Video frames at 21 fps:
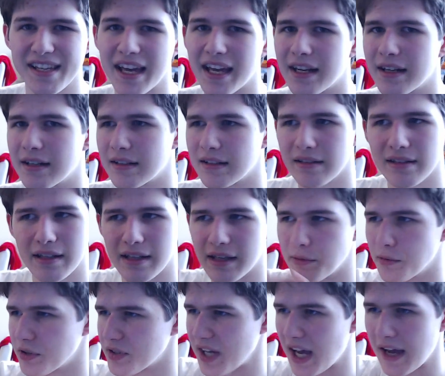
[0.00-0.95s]
and he
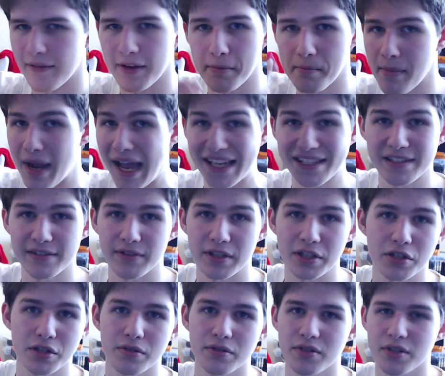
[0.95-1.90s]
was having massive
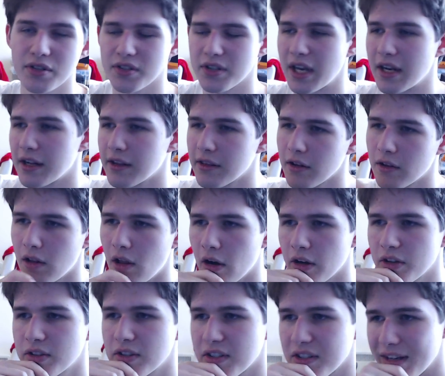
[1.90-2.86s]
issues just getting the
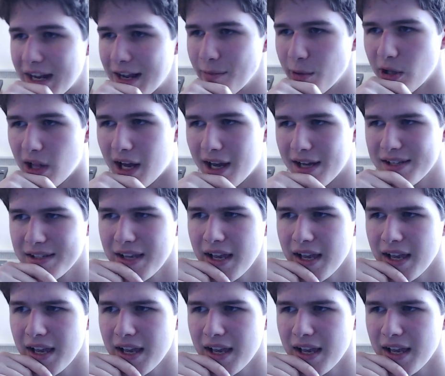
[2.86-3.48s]
clocks to stabilize,